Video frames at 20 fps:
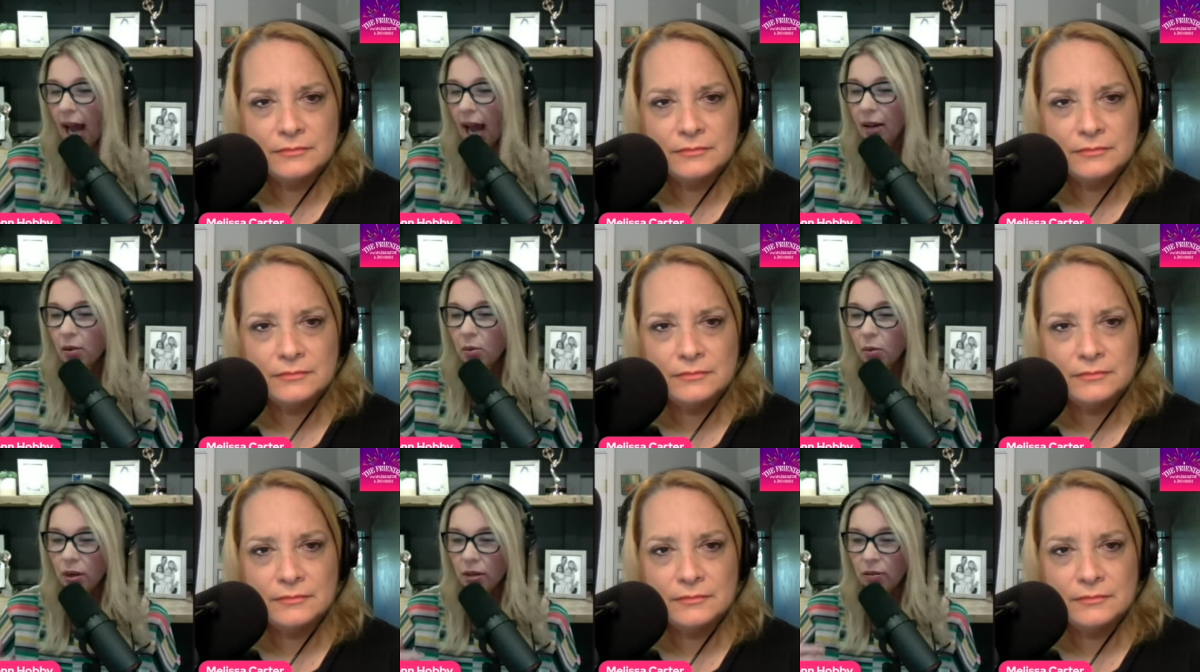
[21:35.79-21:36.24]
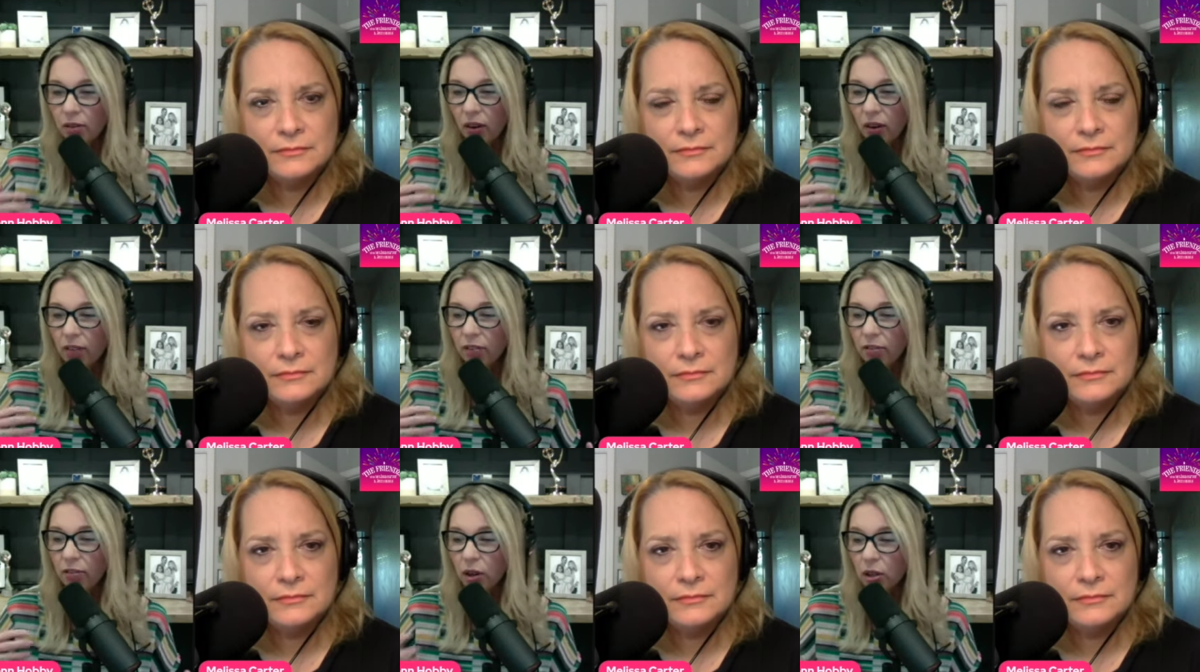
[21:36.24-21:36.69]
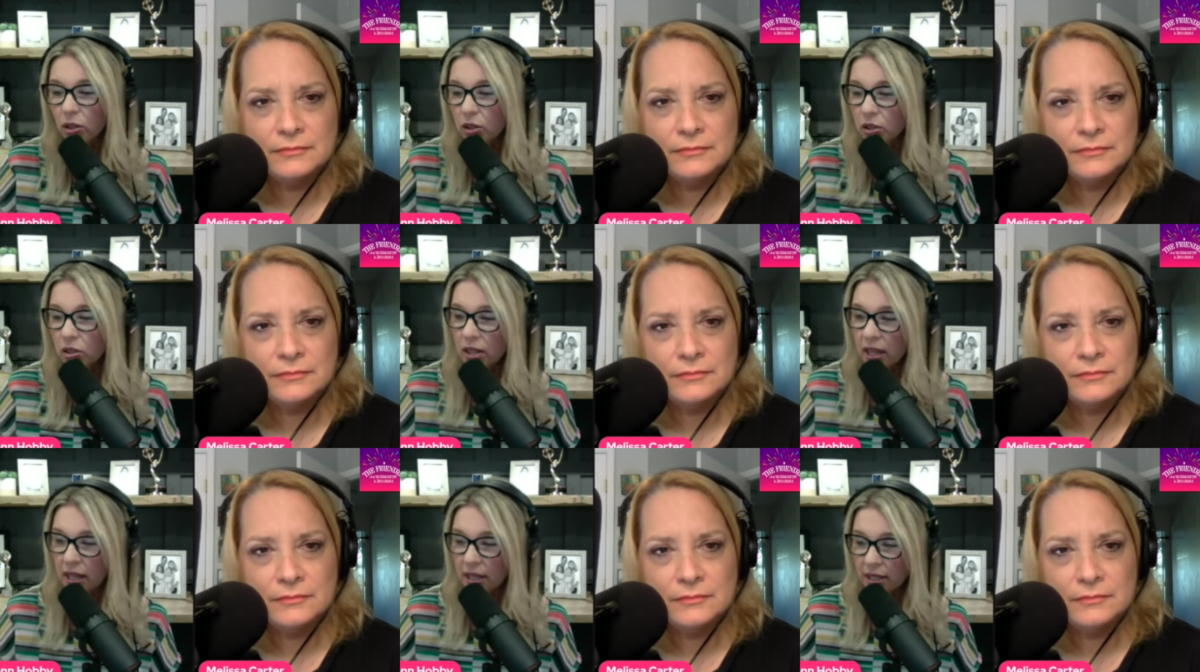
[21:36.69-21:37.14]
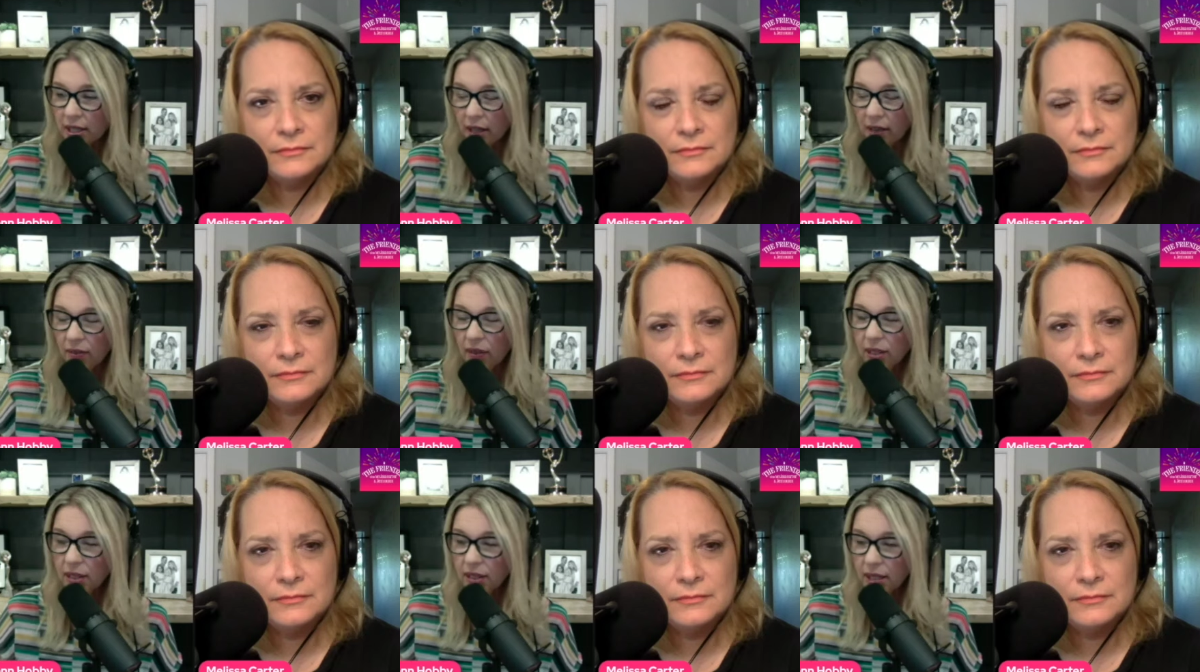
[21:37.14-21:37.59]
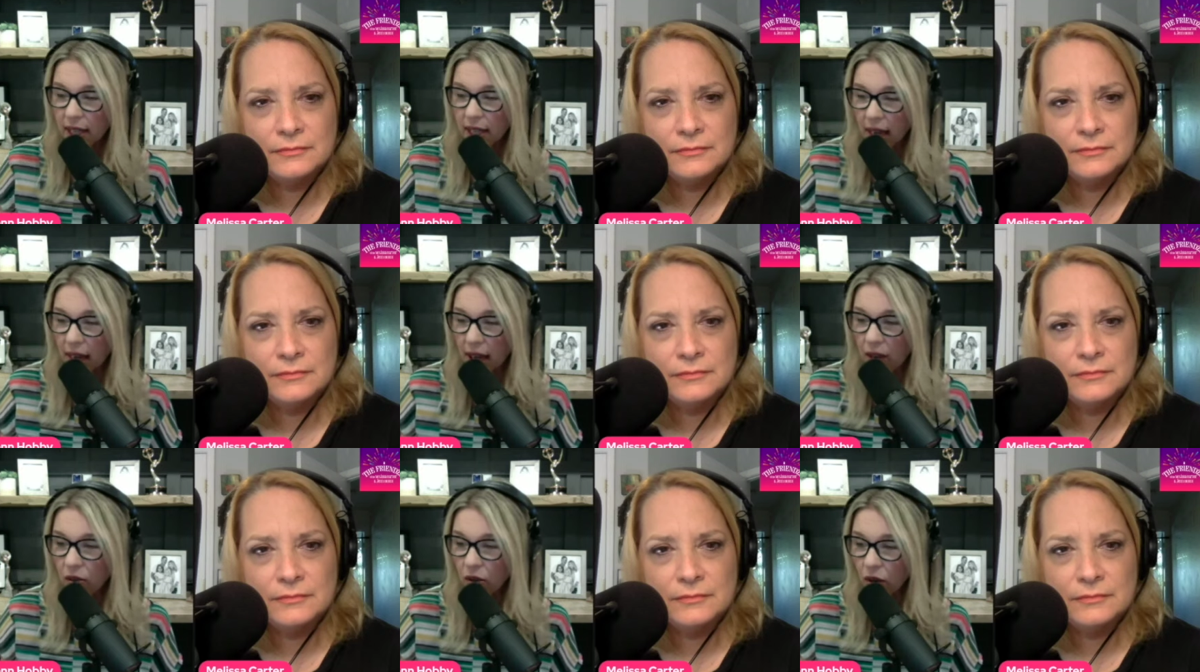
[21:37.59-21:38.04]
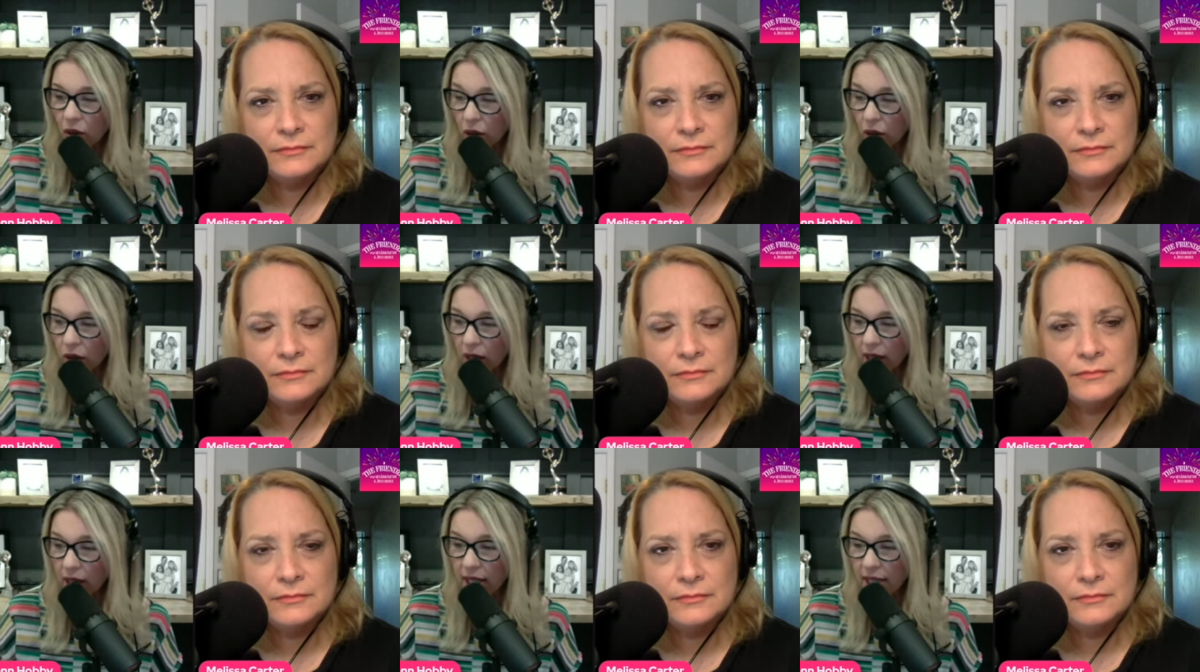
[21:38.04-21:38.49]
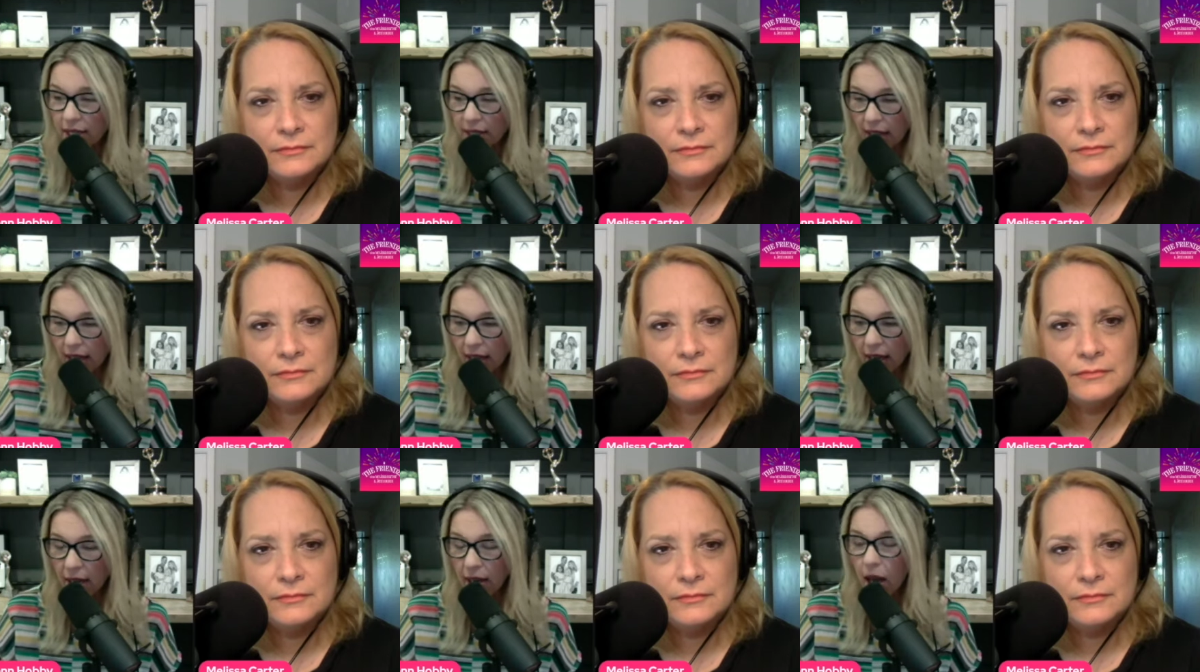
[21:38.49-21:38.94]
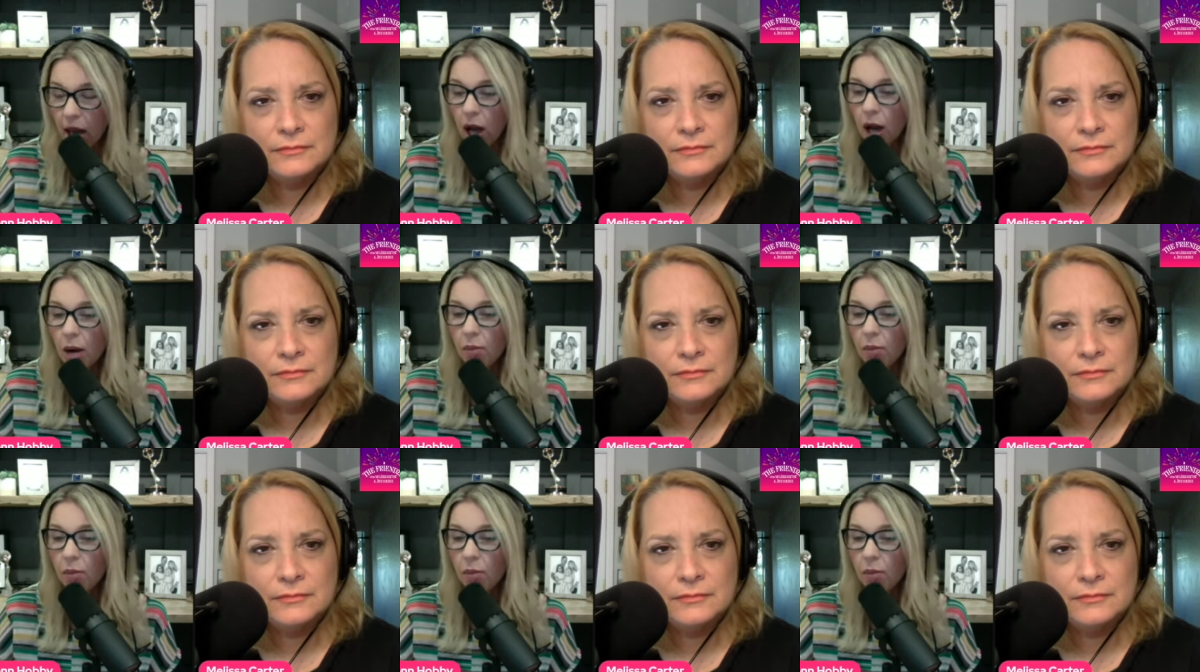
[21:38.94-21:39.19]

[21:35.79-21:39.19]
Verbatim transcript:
Speaker 1: And one of our first Thanksgiving together, he said,